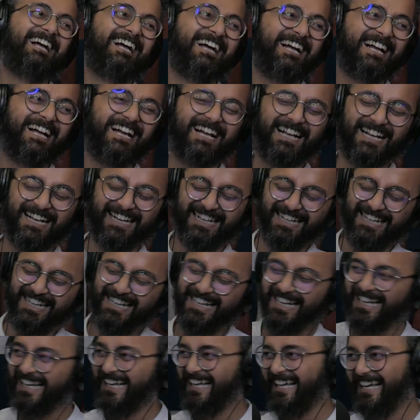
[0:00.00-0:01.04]
Yeah, thank you. This
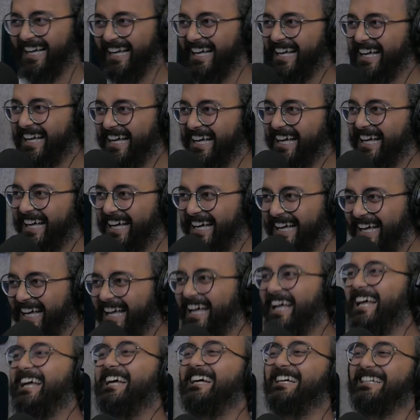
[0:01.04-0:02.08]
is the last time I see
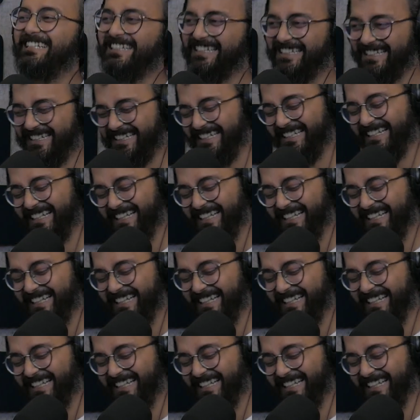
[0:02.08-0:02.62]
you here.